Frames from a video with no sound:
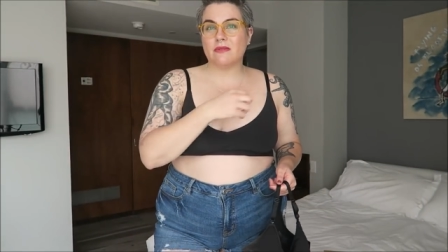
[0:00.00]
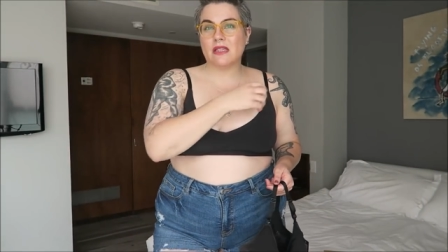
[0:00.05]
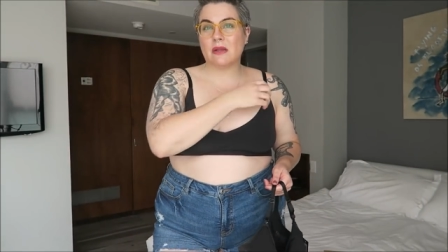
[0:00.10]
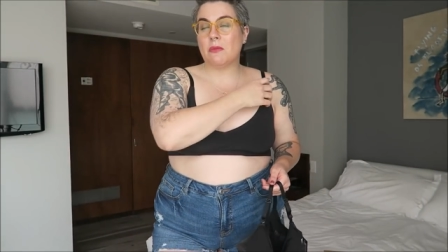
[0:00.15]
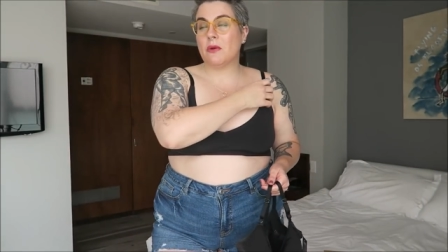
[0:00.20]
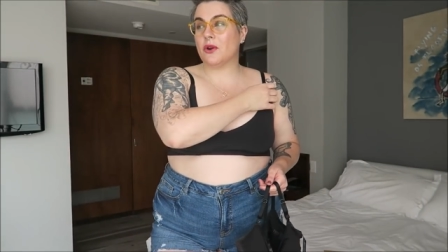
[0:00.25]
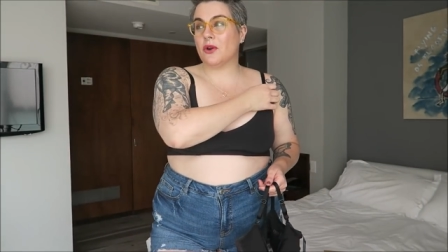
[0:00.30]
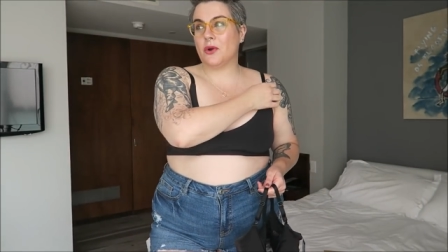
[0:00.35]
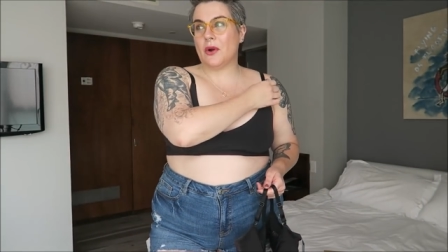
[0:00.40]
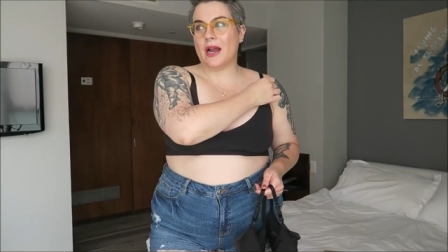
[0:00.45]

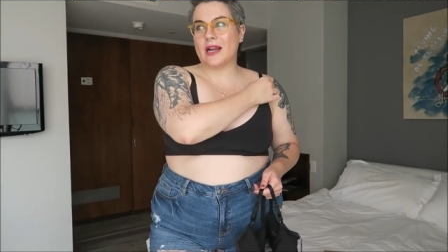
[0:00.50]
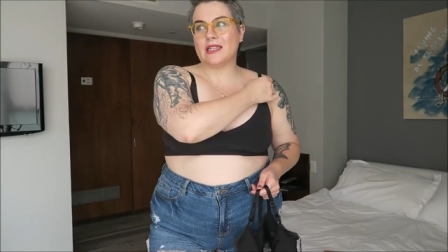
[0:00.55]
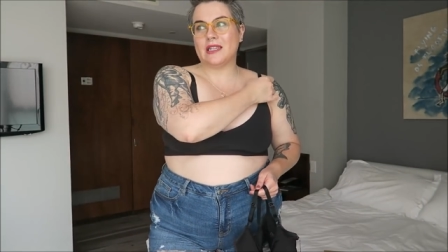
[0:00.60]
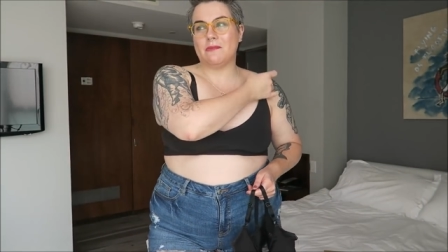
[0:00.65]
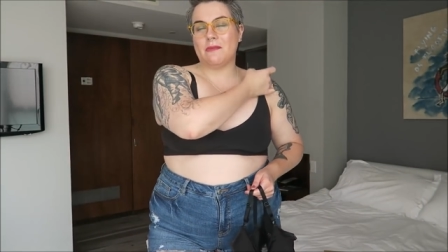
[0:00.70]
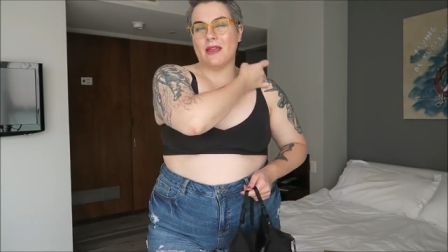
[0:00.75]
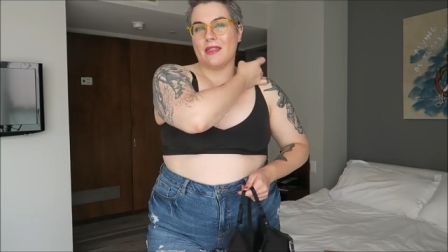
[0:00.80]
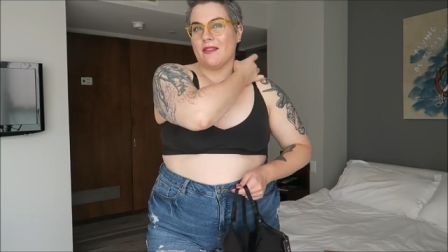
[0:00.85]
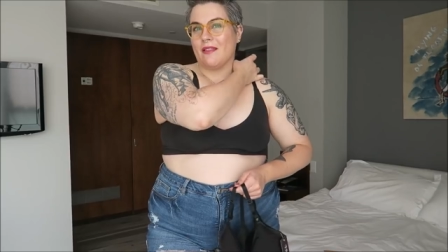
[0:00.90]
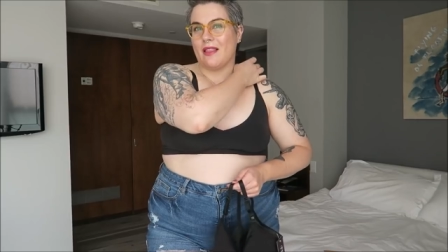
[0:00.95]
Someone
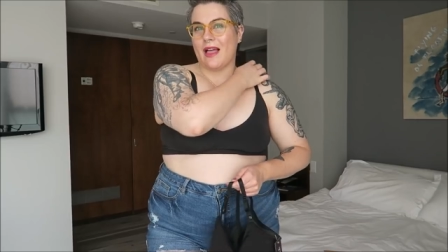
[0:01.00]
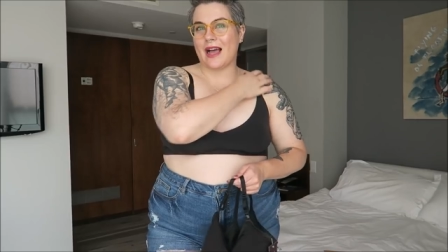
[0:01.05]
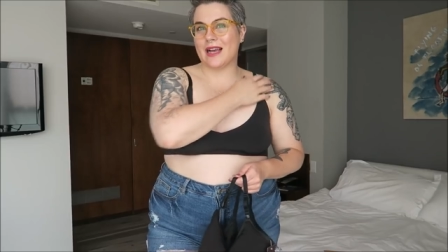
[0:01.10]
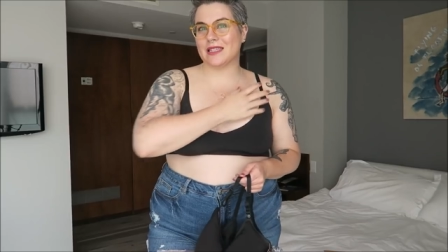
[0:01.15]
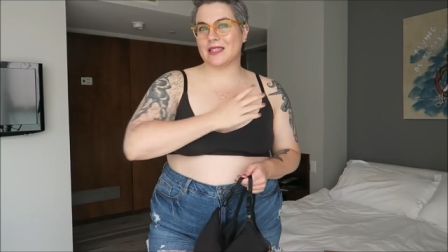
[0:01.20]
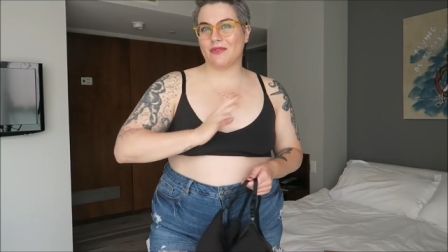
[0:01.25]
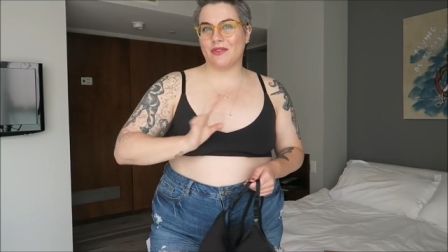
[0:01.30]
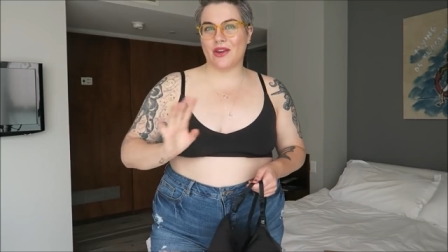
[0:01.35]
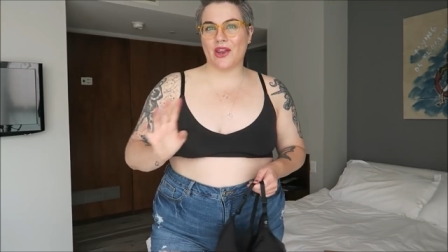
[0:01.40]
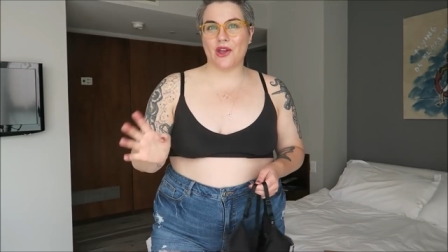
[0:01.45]
corrected me in the
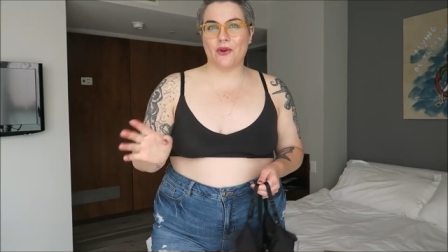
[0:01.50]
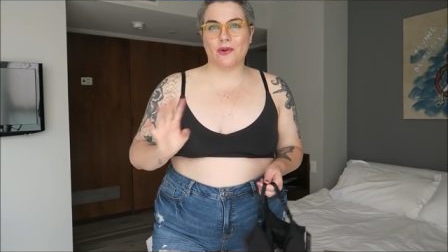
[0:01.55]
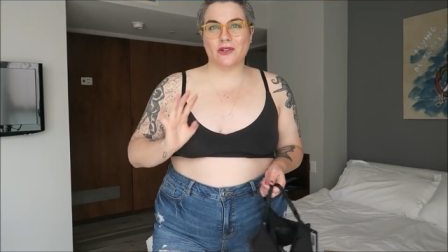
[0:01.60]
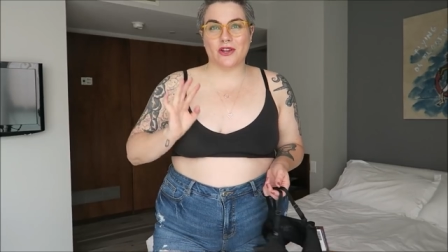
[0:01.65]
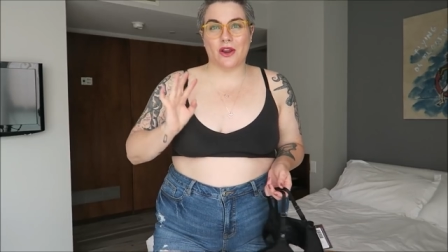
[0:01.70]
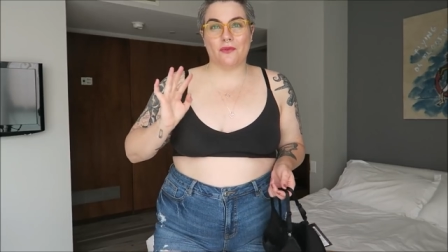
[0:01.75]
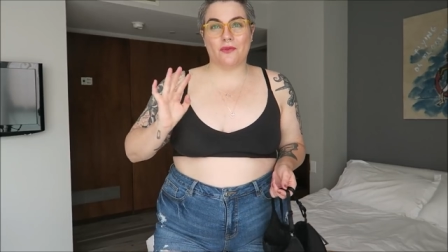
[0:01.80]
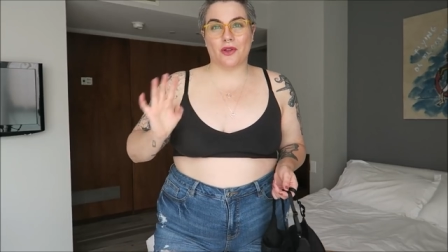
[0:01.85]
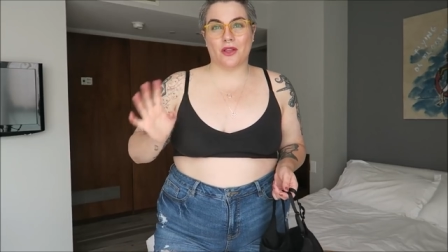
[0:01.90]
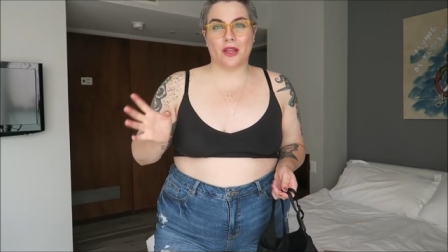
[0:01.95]
last video,
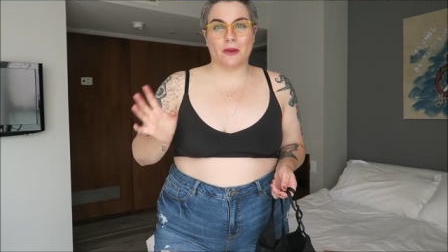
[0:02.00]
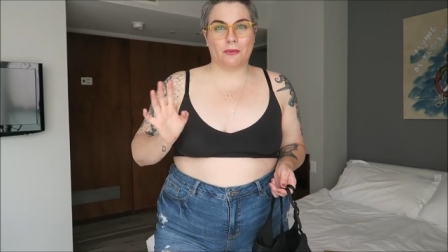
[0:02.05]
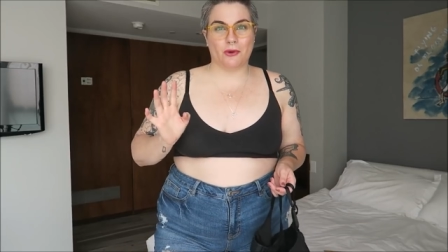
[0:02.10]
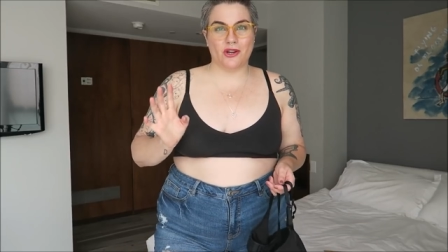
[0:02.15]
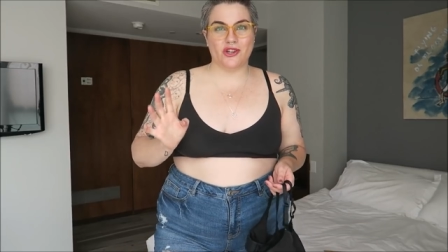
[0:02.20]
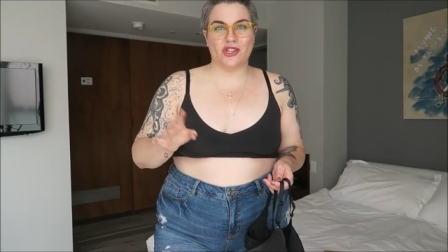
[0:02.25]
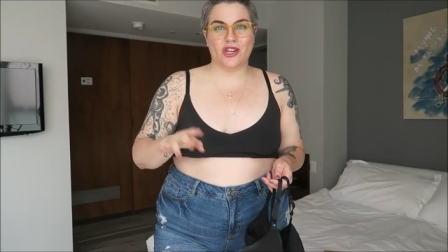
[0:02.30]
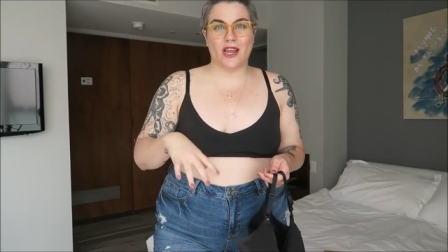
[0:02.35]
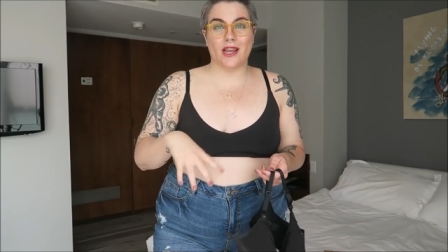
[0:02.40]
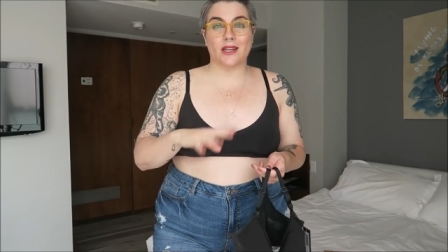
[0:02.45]
which I really
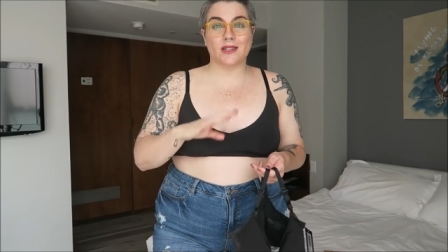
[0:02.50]
appreciate